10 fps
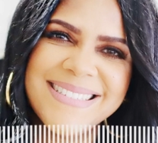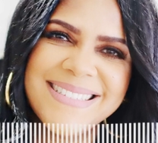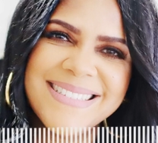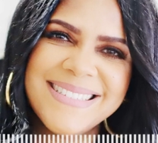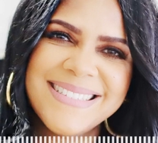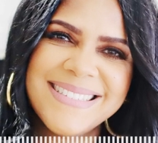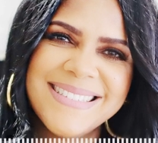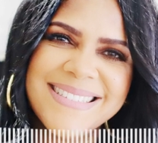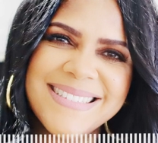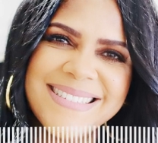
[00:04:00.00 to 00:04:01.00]
And
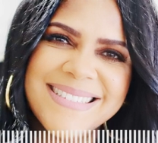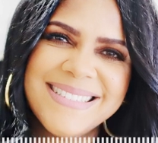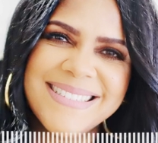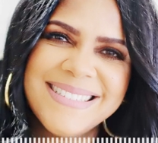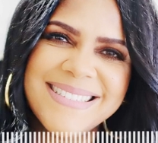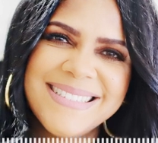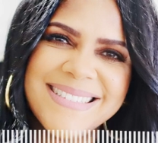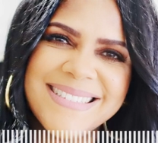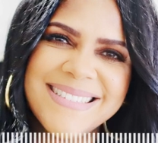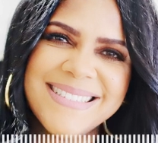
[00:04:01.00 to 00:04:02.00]
a lot of the
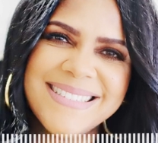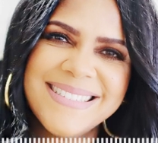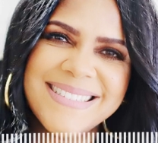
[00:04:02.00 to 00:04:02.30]
programming,